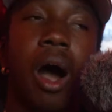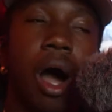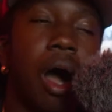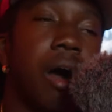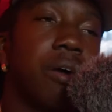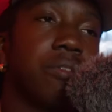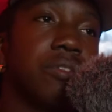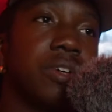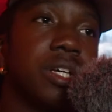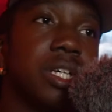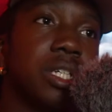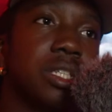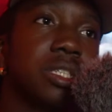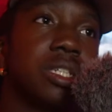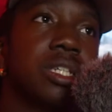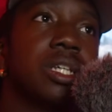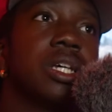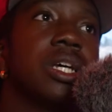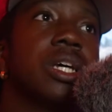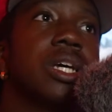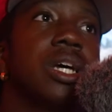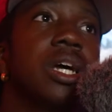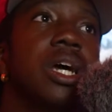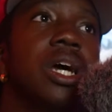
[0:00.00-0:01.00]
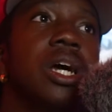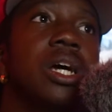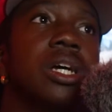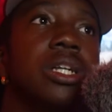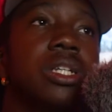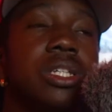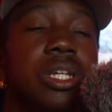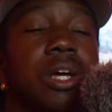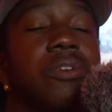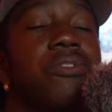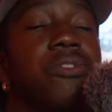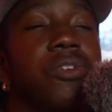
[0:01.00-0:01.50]
obviously,
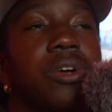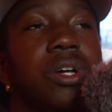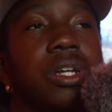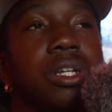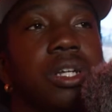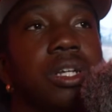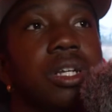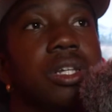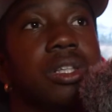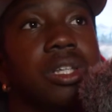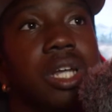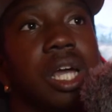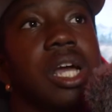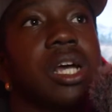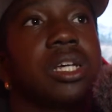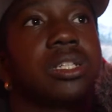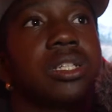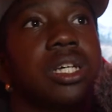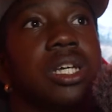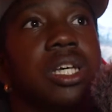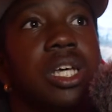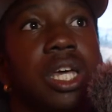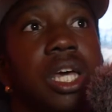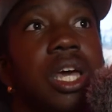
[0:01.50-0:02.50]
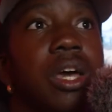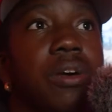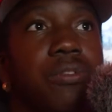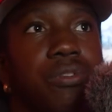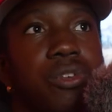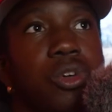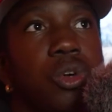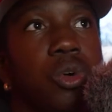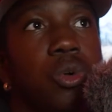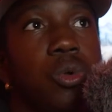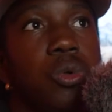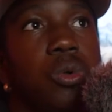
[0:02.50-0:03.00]
different things that give
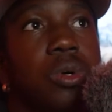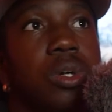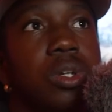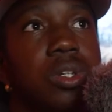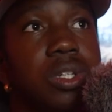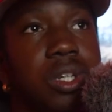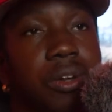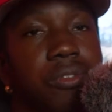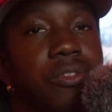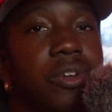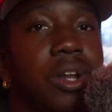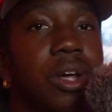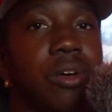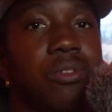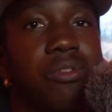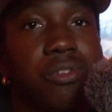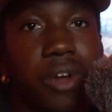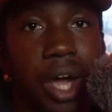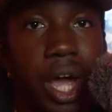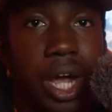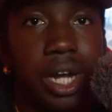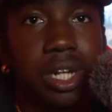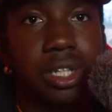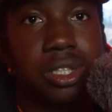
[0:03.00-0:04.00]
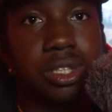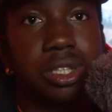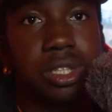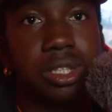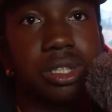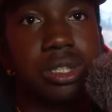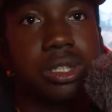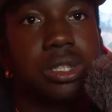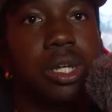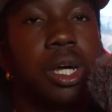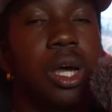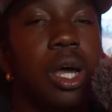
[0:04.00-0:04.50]
you different
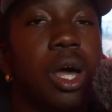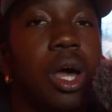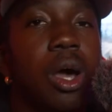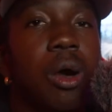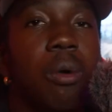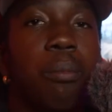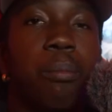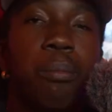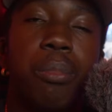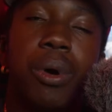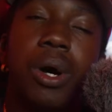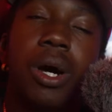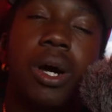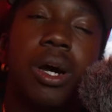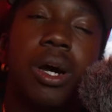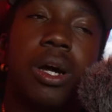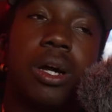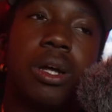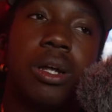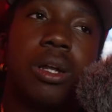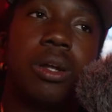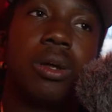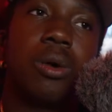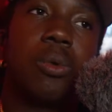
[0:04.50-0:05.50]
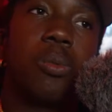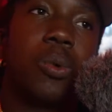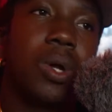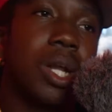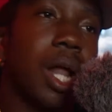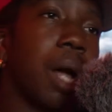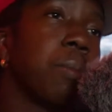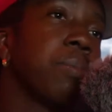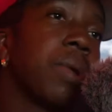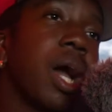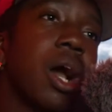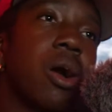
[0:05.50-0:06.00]
advantages, but
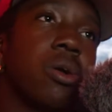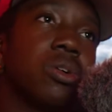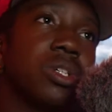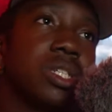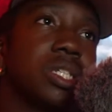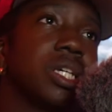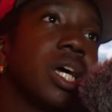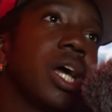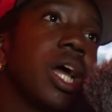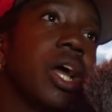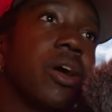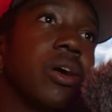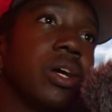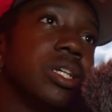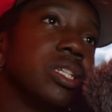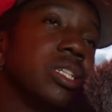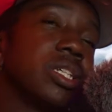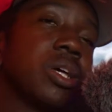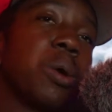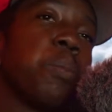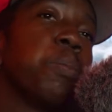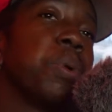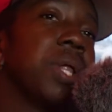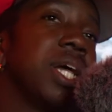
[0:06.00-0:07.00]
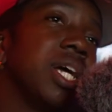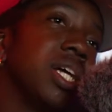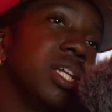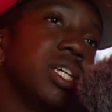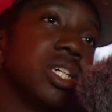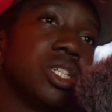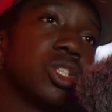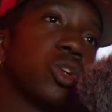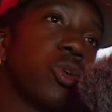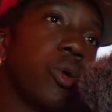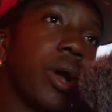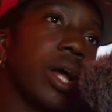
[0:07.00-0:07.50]
I'm not gonna sit here and just completely
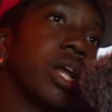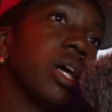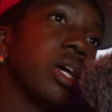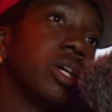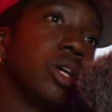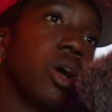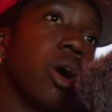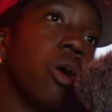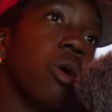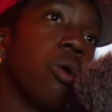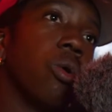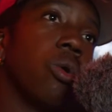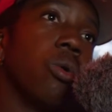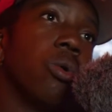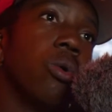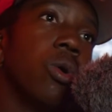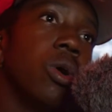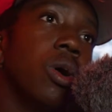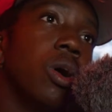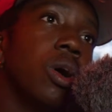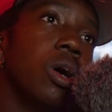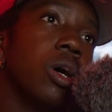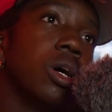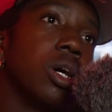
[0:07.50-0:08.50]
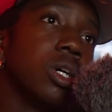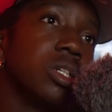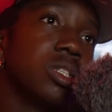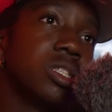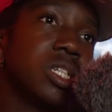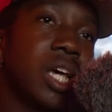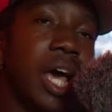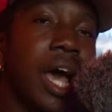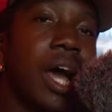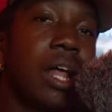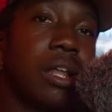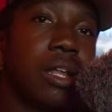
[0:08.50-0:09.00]
discredit your
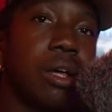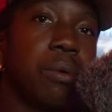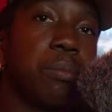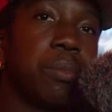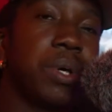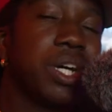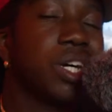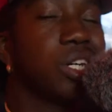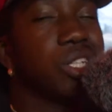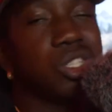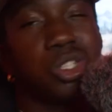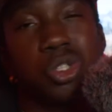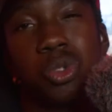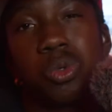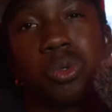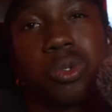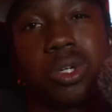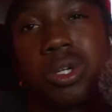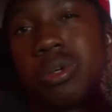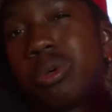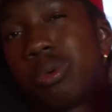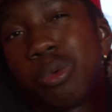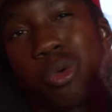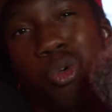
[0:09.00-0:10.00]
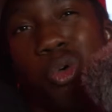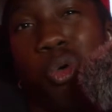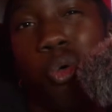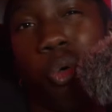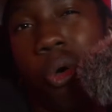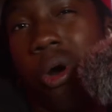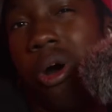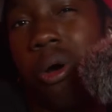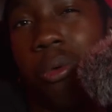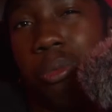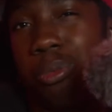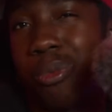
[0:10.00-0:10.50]
talent because you
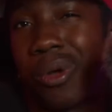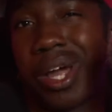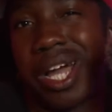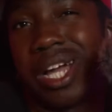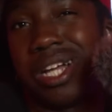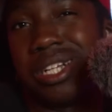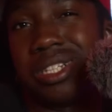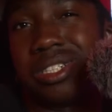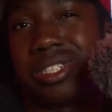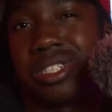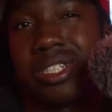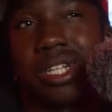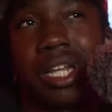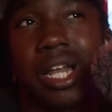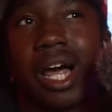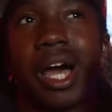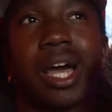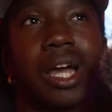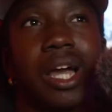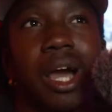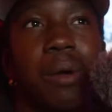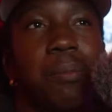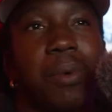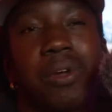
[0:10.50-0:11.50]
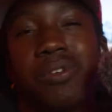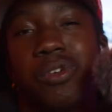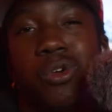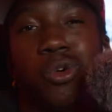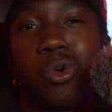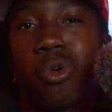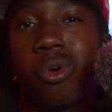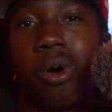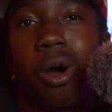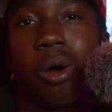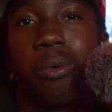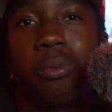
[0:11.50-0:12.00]
grew up rich. Like, I mean, you
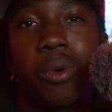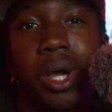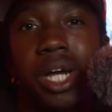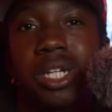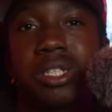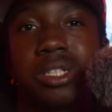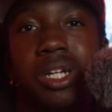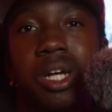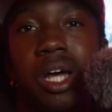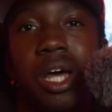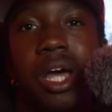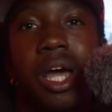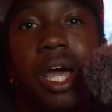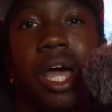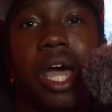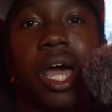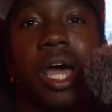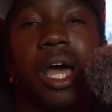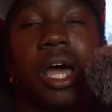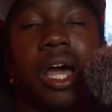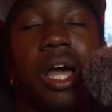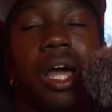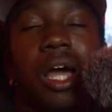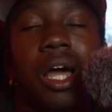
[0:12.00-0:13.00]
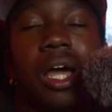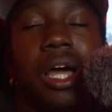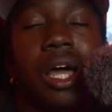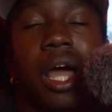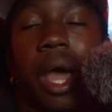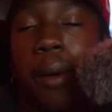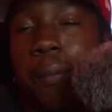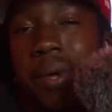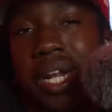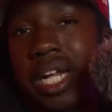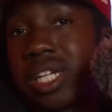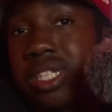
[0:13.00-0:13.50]
grew up rich.
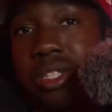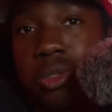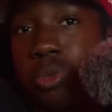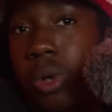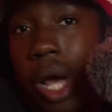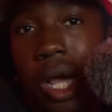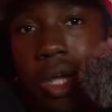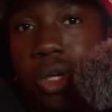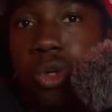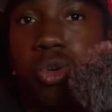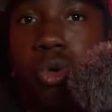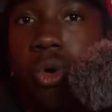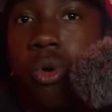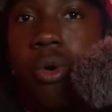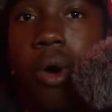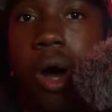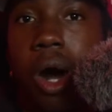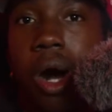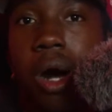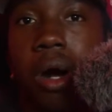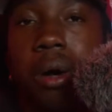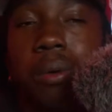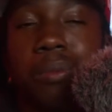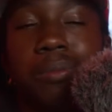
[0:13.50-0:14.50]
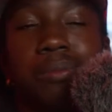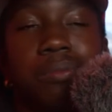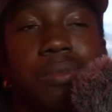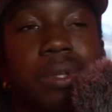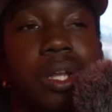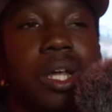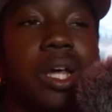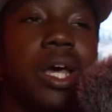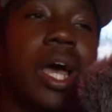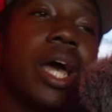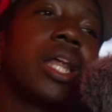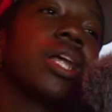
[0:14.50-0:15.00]
I mean, that's just how you grew up.
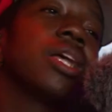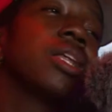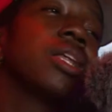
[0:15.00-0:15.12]
And